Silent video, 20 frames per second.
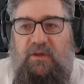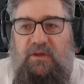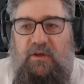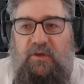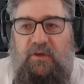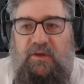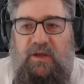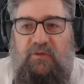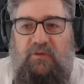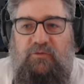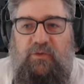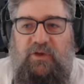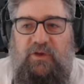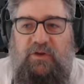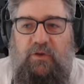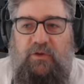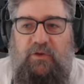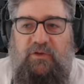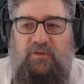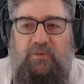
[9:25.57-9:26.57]
You only have to
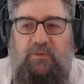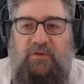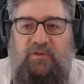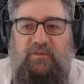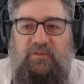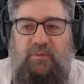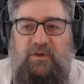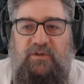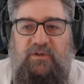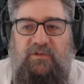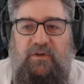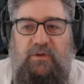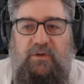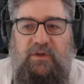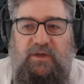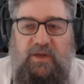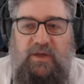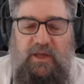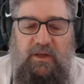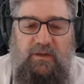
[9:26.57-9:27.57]
acknowledge when the speed's
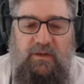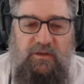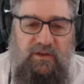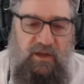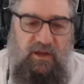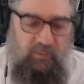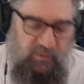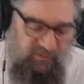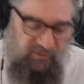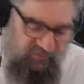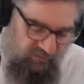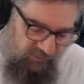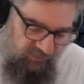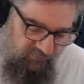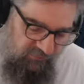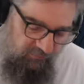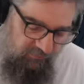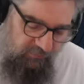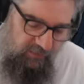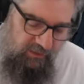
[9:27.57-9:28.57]
going down. And we're
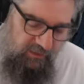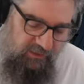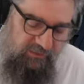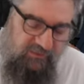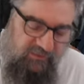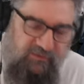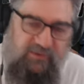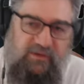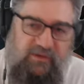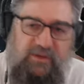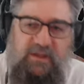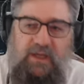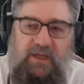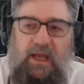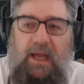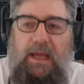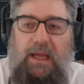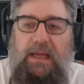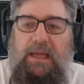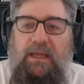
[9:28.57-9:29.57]
safe to release.
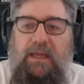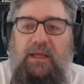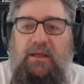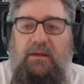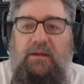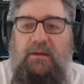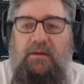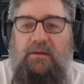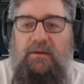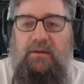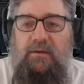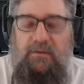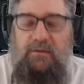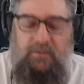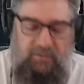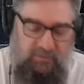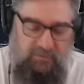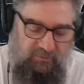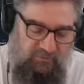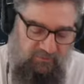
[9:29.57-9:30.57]
Yay!
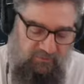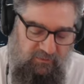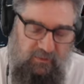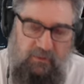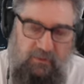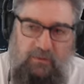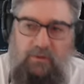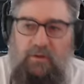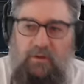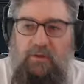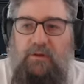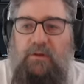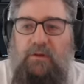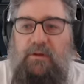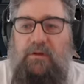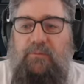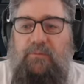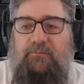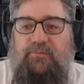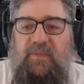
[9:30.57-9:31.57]
So
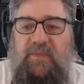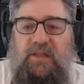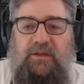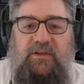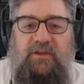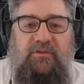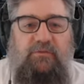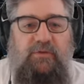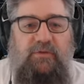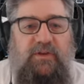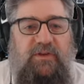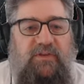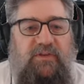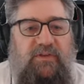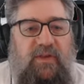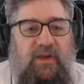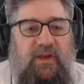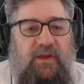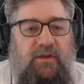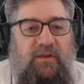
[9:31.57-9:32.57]
let's release
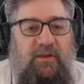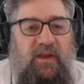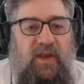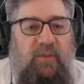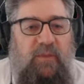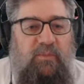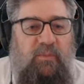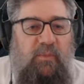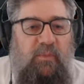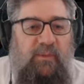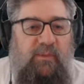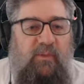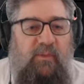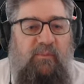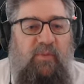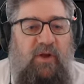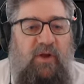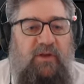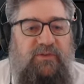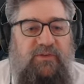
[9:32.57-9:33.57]
that. That happened when we
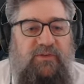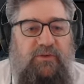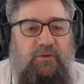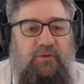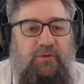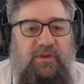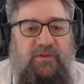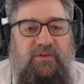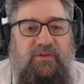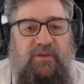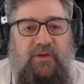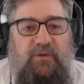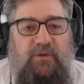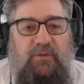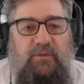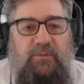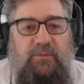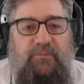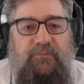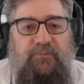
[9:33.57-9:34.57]
went past the green signal.